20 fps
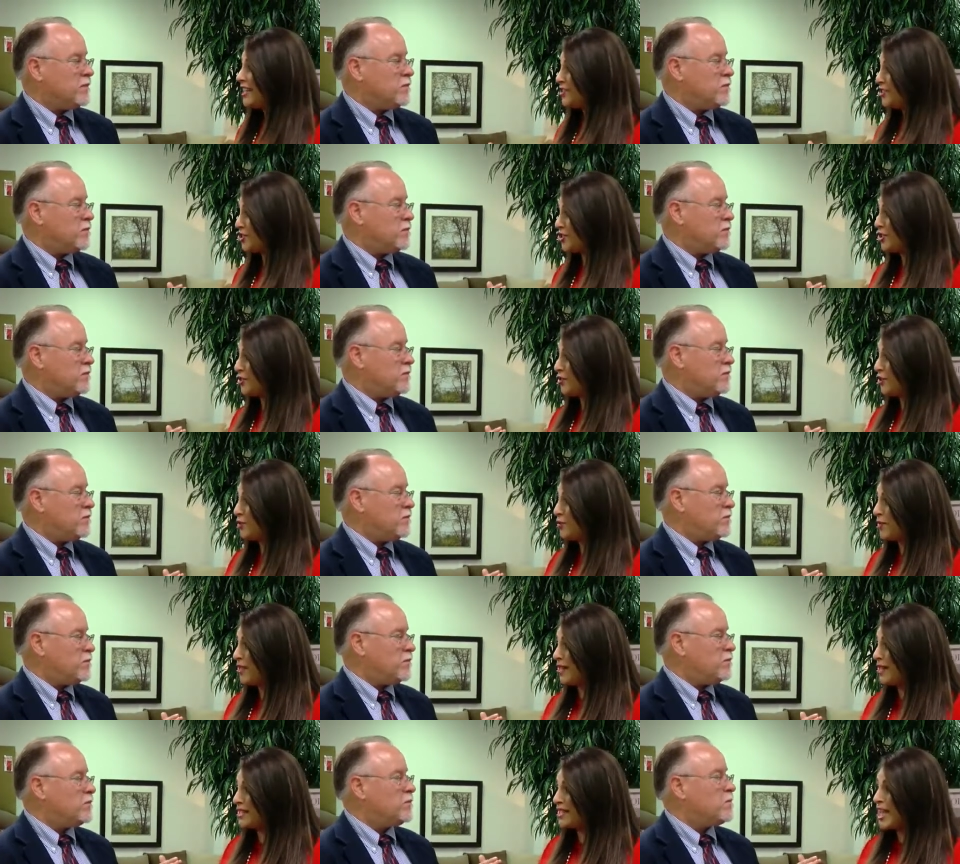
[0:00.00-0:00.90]
Speaker 1: in just a
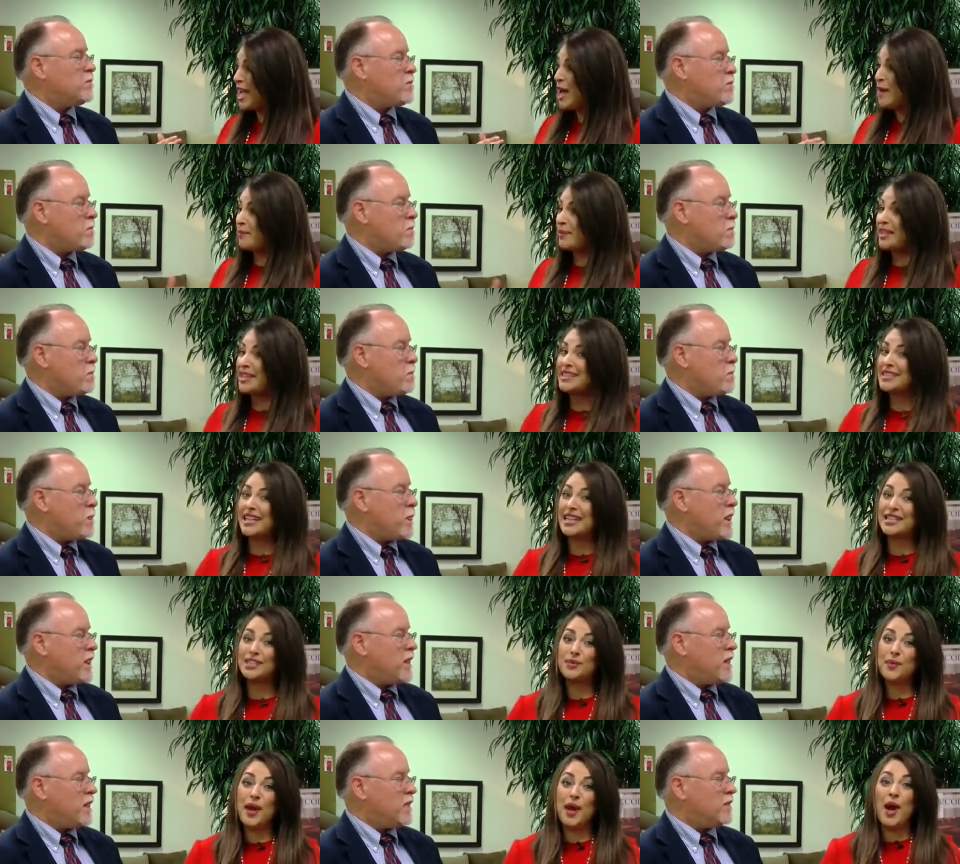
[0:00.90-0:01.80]
few minutes because
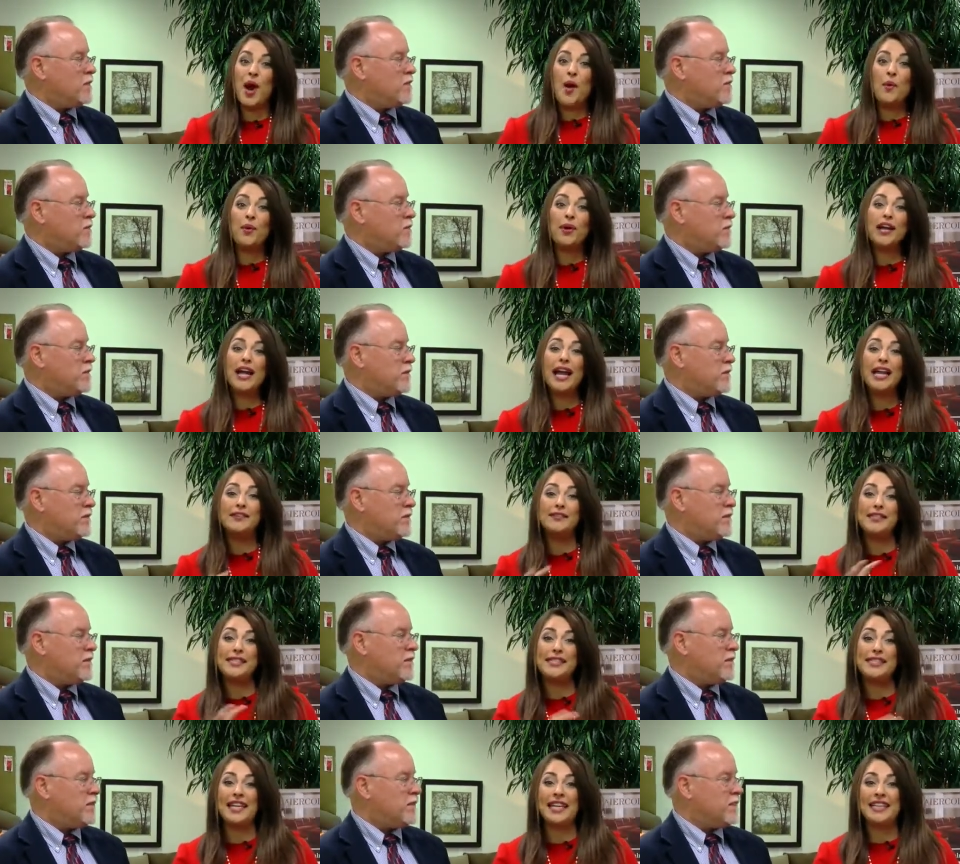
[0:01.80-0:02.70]
guess what? We're
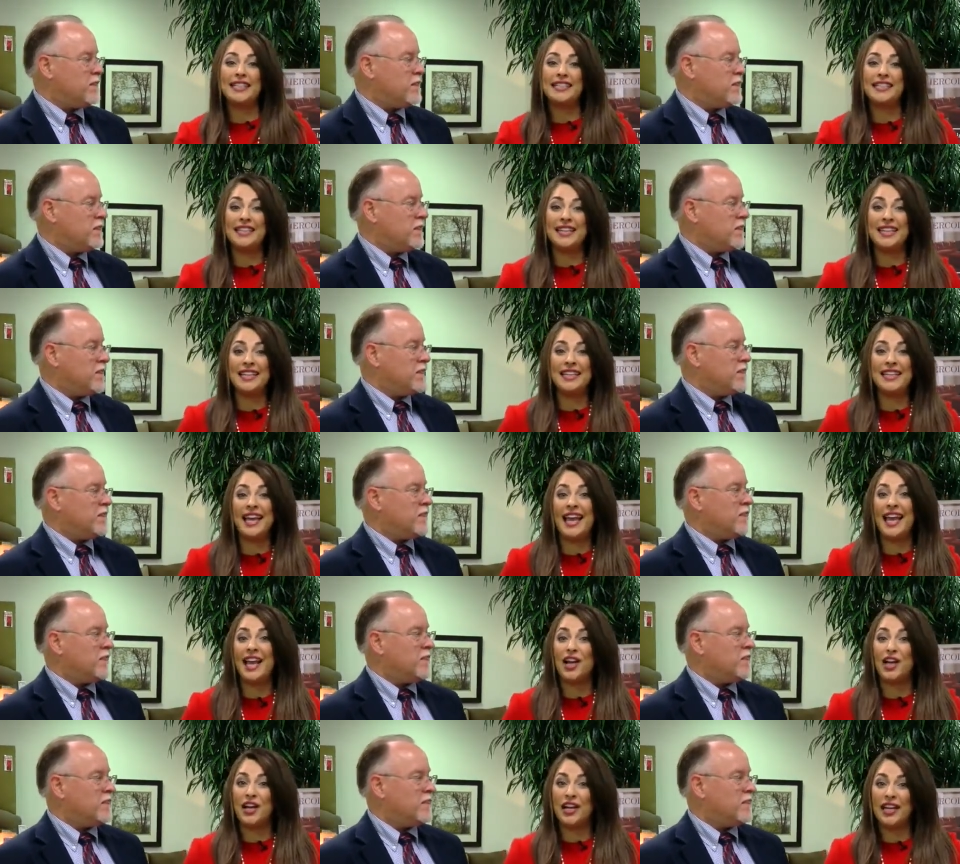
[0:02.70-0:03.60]
kind of standing in
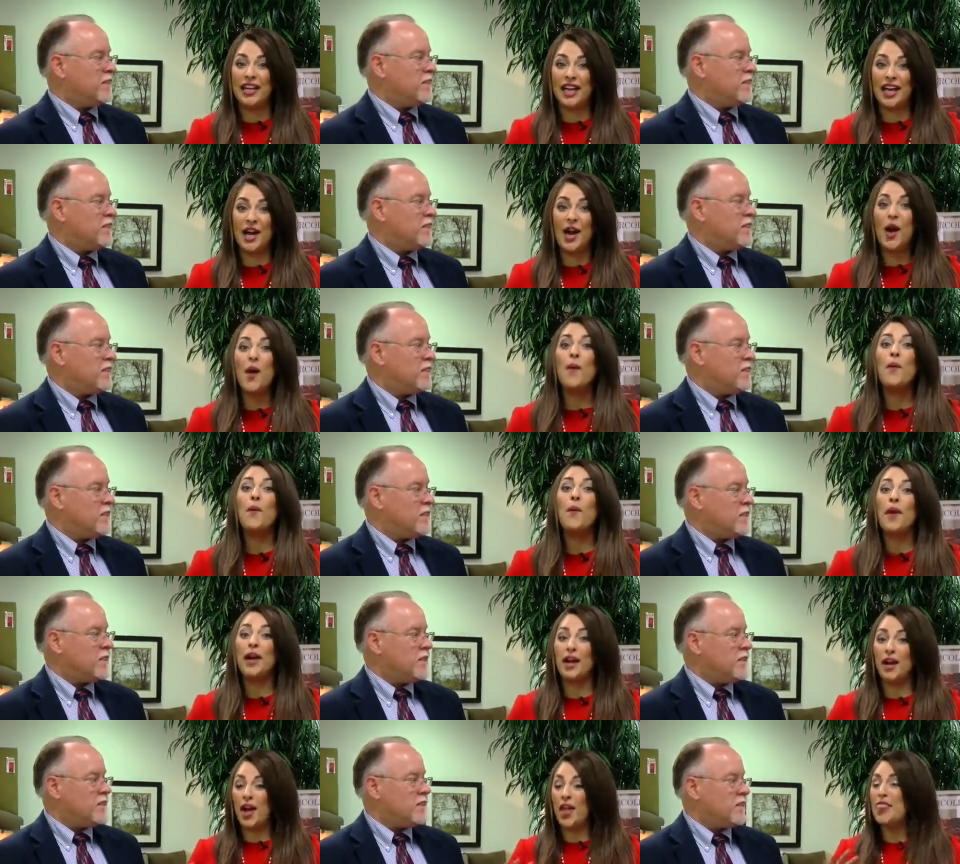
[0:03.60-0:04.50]
the area
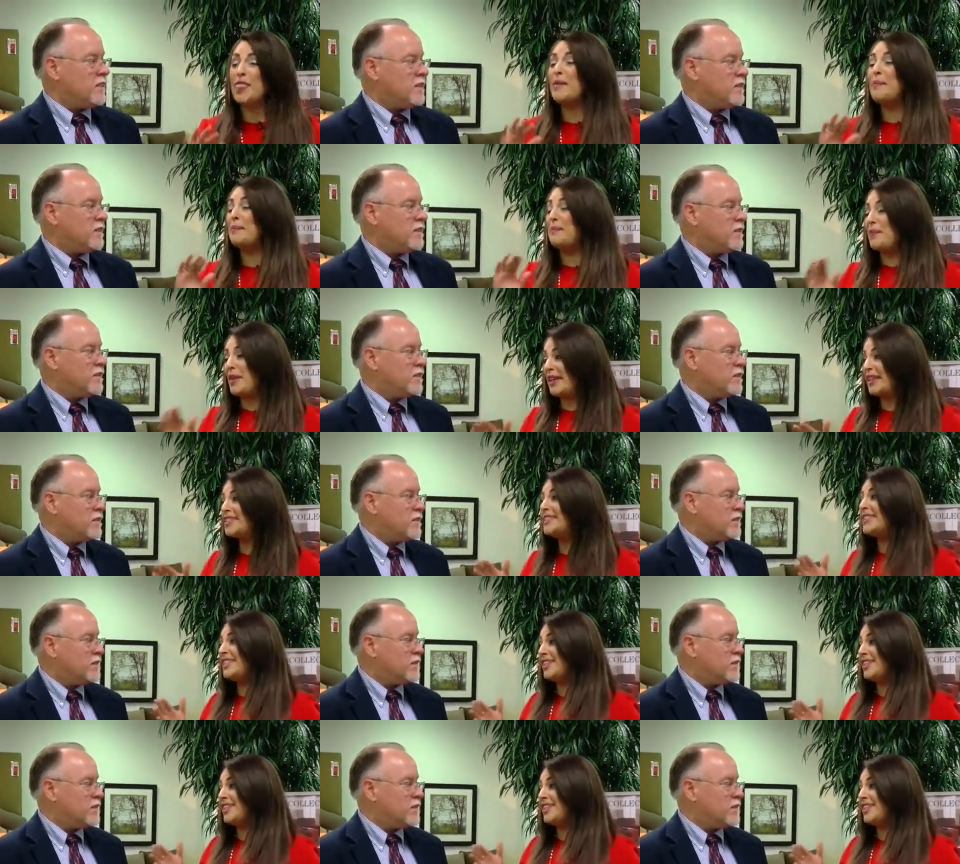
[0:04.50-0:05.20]
where the big